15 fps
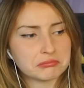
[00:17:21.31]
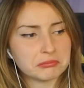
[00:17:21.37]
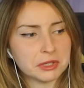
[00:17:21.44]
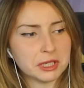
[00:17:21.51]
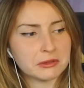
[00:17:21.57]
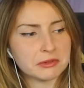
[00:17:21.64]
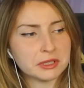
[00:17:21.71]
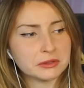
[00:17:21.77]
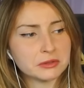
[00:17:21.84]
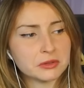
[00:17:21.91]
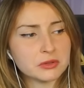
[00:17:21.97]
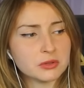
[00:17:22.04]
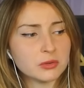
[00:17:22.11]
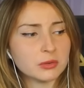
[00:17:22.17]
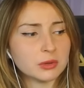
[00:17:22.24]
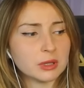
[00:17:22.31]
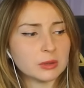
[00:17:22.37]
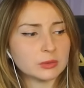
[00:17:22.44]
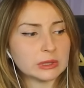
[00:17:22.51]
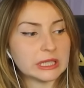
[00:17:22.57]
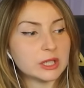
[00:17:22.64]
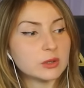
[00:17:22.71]
Irene looks so
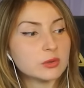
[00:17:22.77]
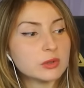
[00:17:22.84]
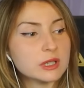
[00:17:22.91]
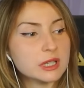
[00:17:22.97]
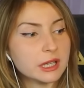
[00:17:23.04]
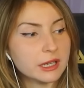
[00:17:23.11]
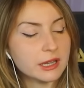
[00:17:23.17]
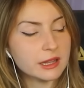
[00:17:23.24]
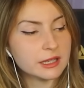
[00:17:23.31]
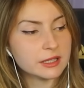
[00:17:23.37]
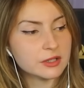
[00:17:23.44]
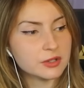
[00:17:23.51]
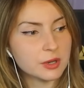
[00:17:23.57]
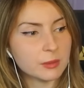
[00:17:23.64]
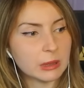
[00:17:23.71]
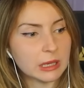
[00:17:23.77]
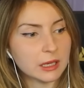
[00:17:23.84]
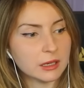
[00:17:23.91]
lonely. You did this, Jimmy.